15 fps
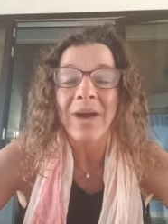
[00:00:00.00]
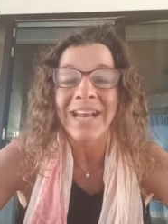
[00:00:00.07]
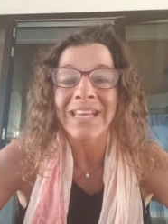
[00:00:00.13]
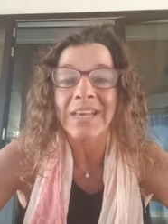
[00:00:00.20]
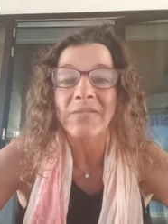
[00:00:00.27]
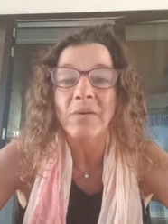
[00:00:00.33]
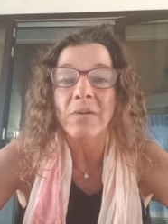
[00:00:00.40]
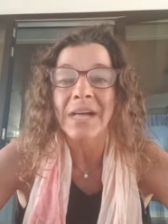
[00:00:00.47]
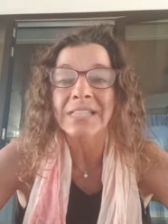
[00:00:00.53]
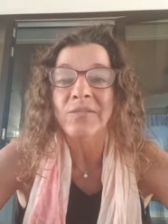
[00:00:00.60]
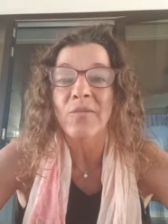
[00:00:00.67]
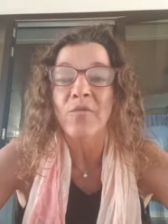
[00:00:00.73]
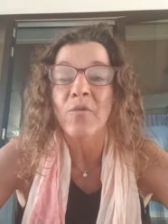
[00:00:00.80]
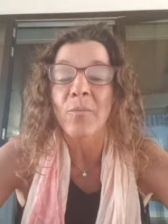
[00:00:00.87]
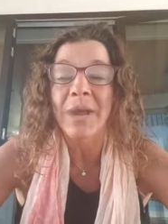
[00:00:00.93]
and give you lots
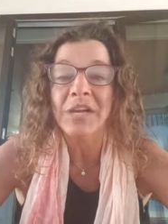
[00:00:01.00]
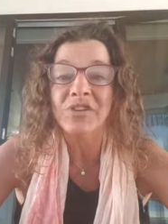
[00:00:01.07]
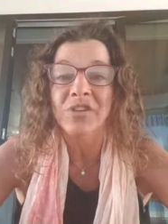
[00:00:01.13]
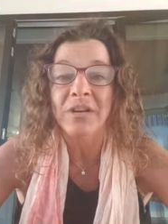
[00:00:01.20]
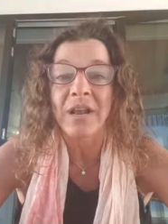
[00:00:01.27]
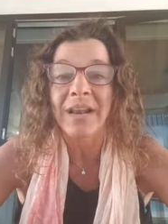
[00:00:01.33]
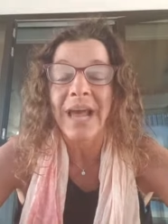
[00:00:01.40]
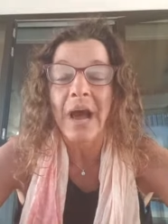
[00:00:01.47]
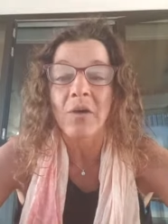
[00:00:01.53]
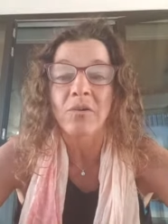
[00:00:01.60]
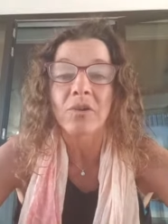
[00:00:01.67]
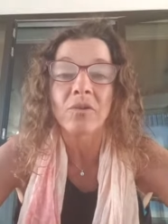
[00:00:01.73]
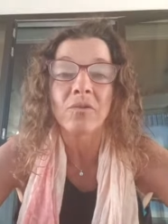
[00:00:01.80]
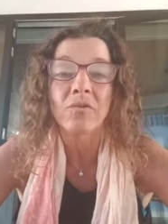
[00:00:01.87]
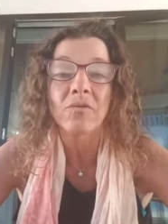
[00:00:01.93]
of information on how
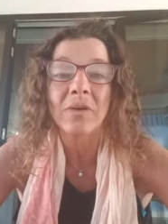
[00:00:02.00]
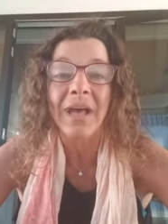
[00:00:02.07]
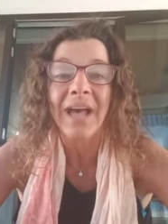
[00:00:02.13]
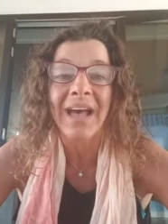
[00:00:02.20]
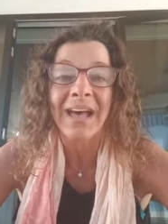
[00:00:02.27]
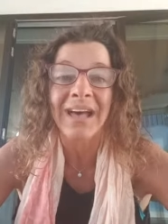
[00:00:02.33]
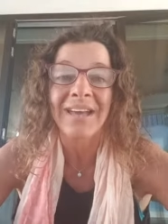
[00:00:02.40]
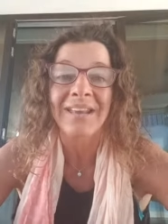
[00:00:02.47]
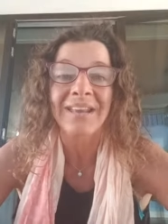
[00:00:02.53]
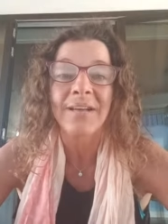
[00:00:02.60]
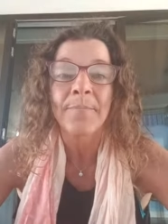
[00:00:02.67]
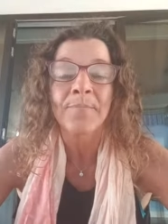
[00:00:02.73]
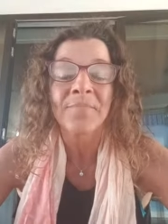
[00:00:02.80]
you can